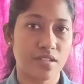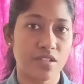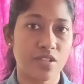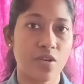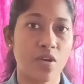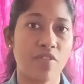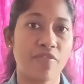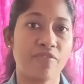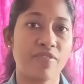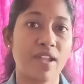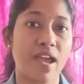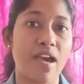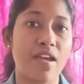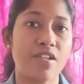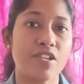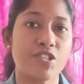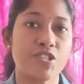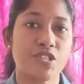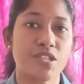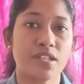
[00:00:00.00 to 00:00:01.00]
you are
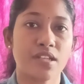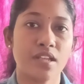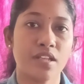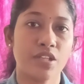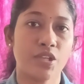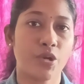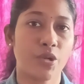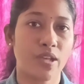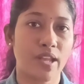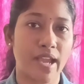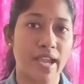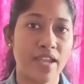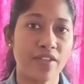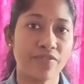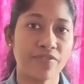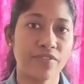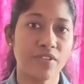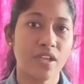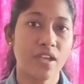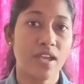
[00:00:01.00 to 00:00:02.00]
flourishing in your life,